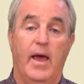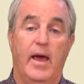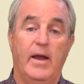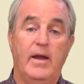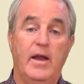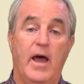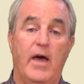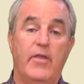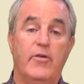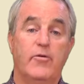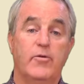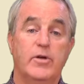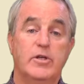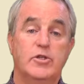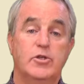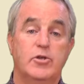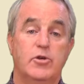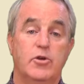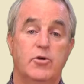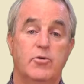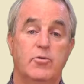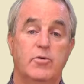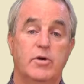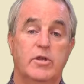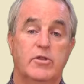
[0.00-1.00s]
Another
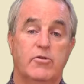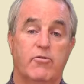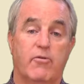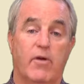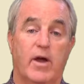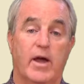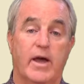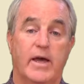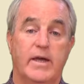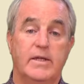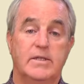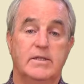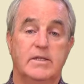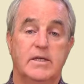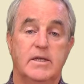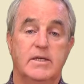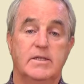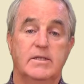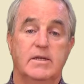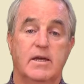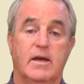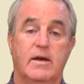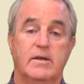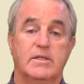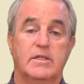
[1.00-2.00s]
issue with grades is
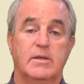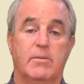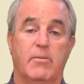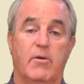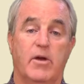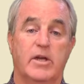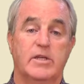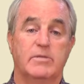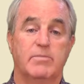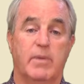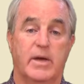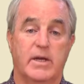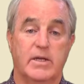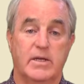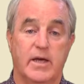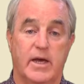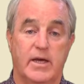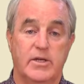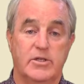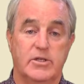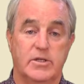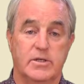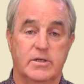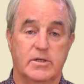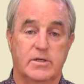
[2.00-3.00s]
customer
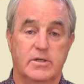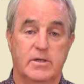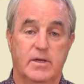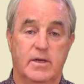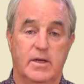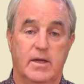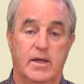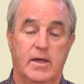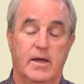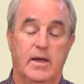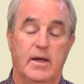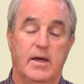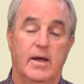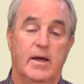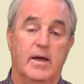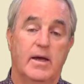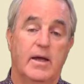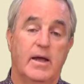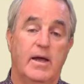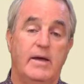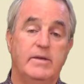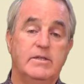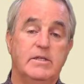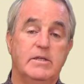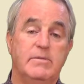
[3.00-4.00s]
expectation.
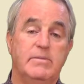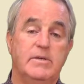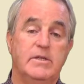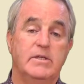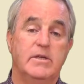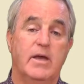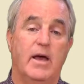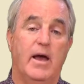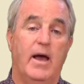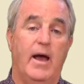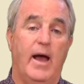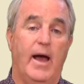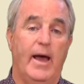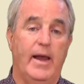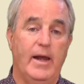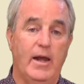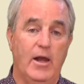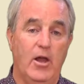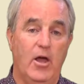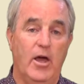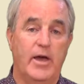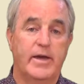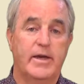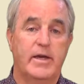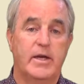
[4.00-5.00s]
Customers are
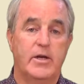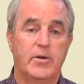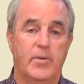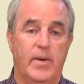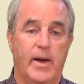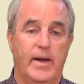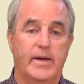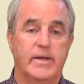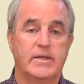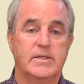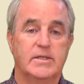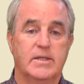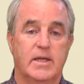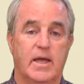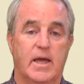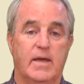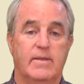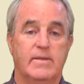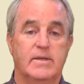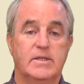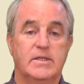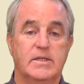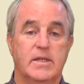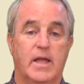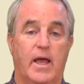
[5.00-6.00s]
unlikely to understand
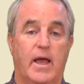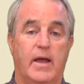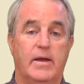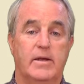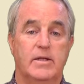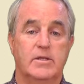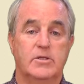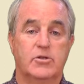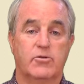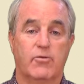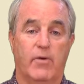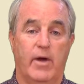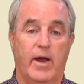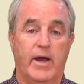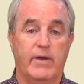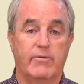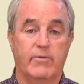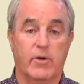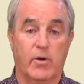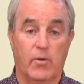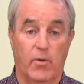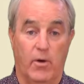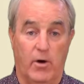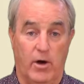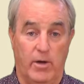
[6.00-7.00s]
the standards grade
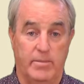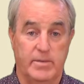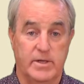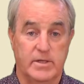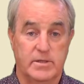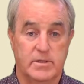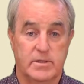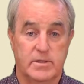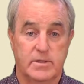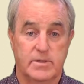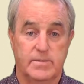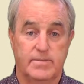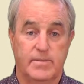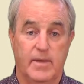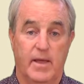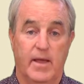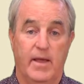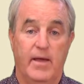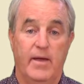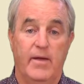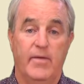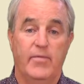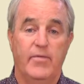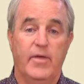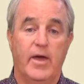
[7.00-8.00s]
requirements.
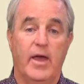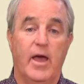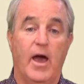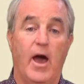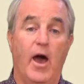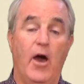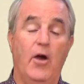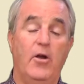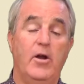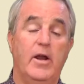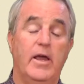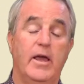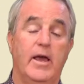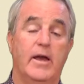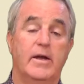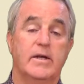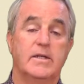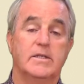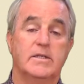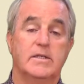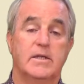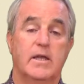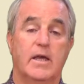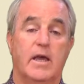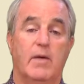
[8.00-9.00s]
They only
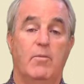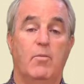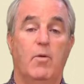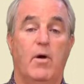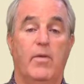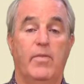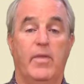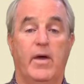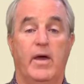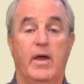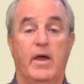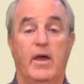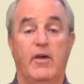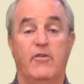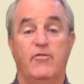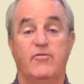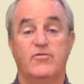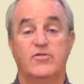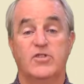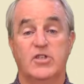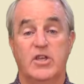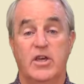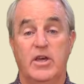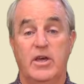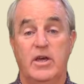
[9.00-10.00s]
understand what they have
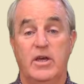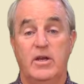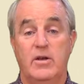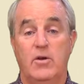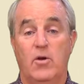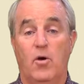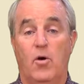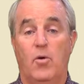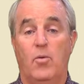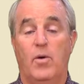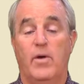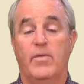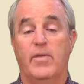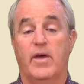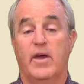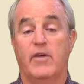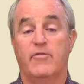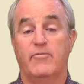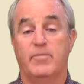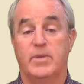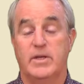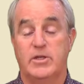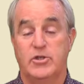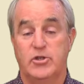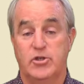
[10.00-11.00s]
seen or what they have
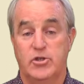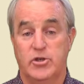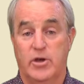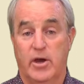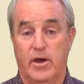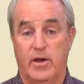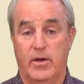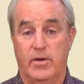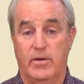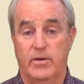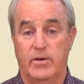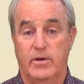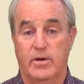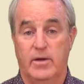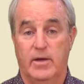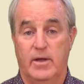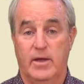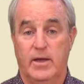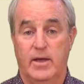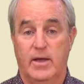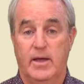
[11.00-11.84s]
been shown.